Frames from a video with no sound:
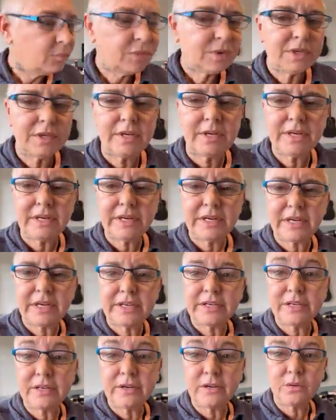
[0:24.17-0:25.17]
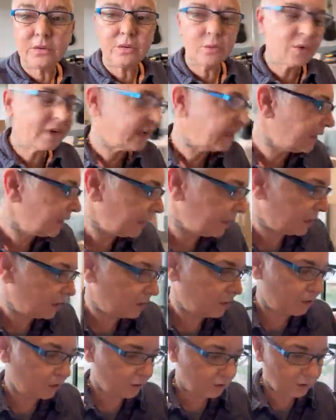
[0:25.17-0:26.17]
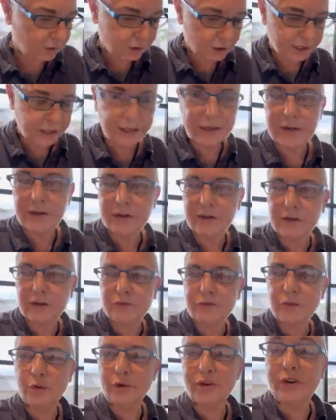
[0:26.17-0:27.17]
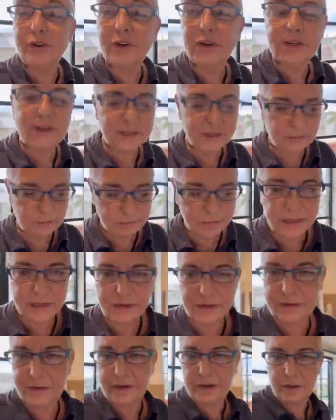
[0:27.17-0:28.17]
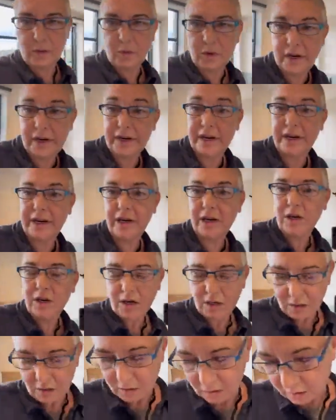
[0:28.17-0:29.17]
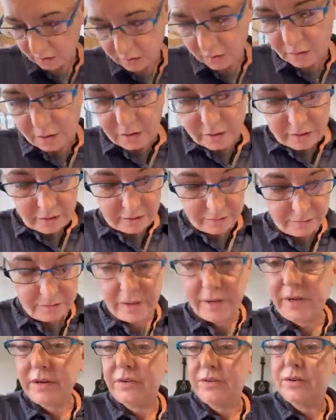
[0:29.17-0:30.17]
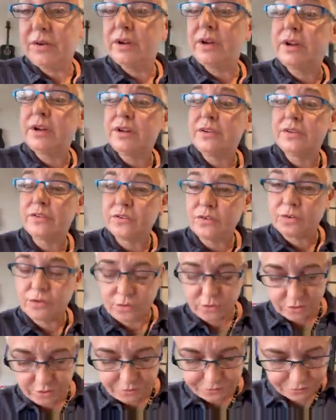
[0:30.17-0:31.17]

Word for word: But, uh, you know, the way your kid, unfortunately, passing away it isn't good